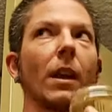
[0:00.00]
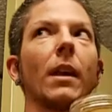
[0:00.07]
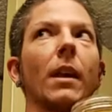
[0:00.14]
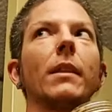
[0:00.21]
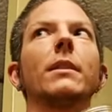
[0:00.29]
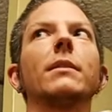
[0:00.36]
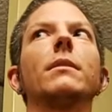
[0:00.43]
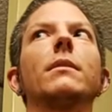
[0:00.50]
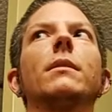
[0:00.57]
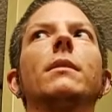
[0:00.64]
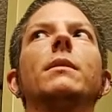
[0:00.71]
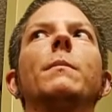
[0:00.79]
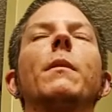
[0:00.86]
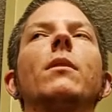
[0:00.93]
this
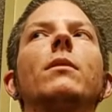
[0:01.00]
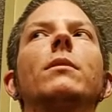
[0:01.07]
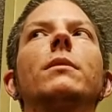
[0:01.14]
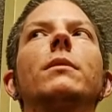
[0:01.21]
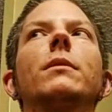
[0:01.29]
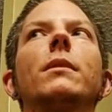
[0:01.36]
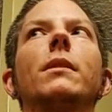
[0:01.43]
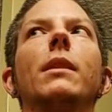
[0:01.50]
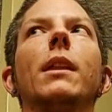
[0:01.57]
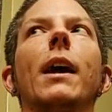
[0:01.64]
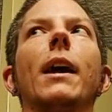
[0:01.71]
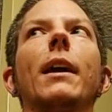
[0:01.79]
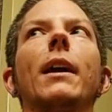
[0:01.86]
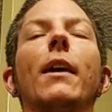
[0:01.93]
smells
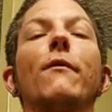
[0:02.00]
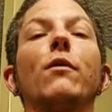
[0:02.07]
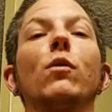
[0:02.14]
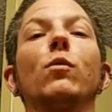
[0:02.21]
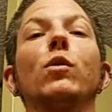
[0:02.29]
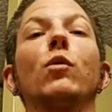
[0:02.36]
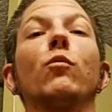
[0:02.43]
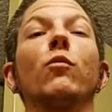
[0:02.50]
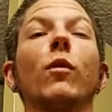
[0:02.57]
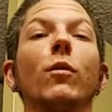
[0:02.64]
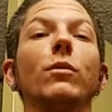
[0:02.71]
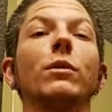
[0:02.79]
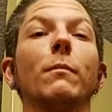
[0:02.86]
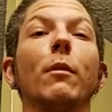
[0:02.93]
like if you were to
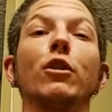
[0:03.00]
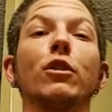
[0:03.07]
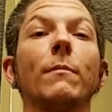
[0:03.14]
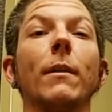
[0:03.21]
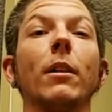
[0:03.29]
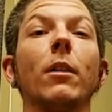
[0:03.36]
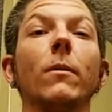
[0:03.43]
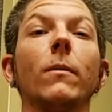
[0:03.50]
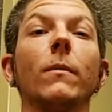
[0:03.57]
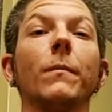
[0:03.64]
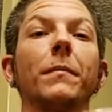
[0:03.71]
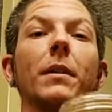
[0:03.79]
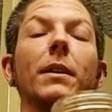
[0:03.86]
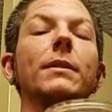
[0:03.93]
roast marshmallow
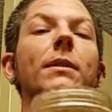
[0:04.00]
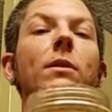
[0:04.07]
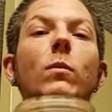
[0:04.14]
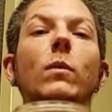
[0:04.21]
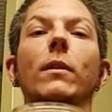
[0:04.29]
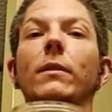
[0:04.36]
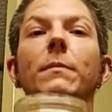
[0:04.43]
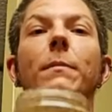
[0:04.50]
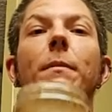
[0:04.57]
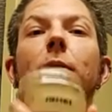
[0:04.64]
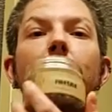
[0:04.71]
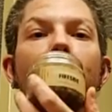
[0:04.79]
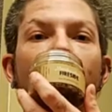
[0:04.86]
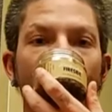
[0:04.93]
this is what it smells
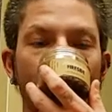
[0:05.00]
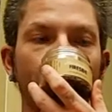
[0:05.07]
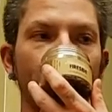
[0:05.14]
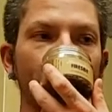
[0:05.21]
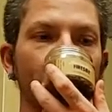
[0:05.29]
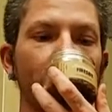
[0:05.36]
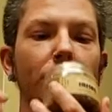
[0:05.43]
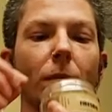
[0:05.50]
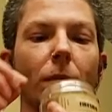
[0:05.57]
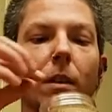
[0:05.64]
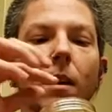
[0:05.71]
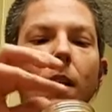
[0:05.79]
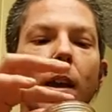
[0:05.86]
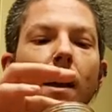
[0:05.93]
like
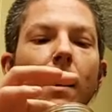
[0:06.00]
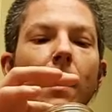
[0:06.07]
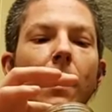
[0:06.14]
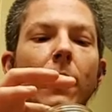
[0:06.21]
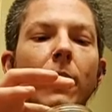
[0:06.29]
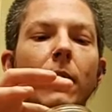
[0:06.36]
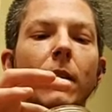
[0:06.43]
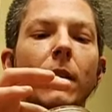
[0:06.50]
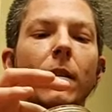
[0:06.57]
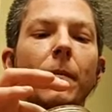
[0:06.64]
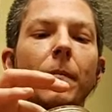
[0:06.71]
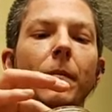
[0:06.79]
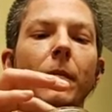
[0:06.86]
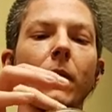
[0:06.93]
and
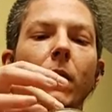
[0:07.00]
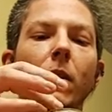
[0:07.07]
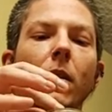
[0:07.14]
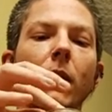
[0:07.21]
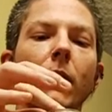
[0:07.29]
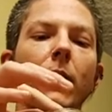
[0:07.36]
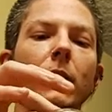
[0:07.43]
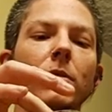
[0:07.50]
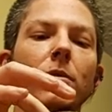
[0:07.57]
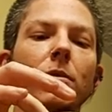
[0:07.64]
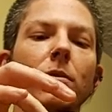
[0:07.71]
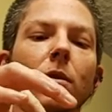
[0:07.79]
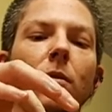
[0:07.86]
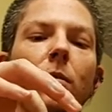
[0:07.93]
all right
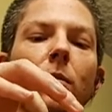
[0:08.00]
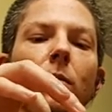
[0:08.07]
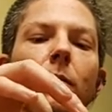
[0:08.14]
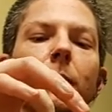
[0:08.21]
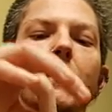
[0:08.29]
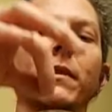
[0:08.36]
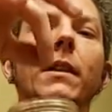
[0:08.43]
so the